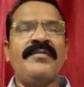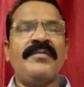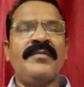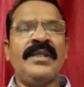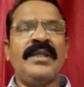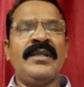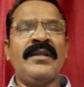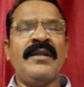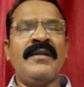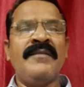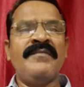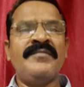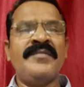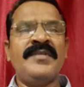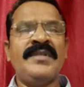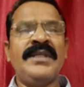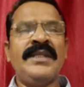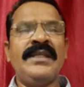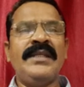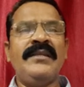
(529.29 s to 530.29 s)
the
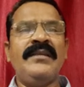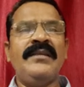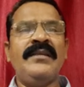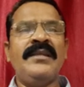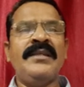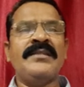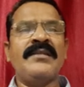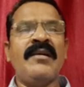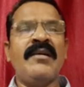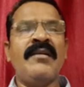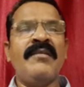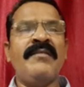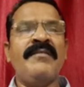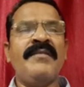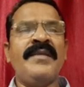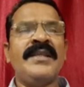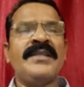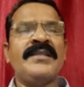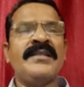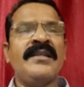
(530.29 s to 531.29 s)
graph G is
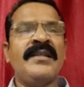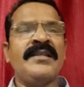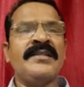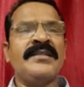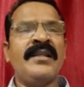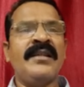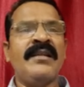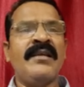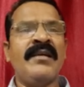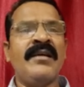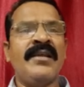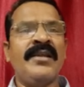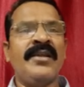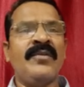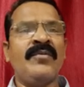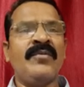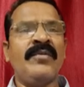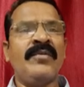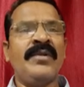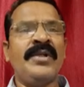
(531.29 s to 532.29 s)
always less than or
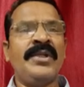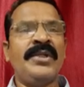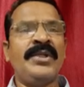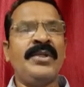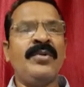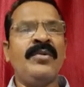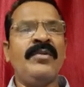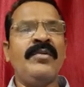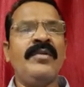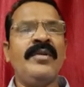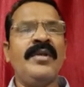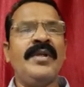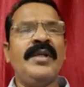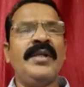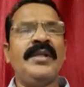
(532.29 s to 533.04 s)
equal to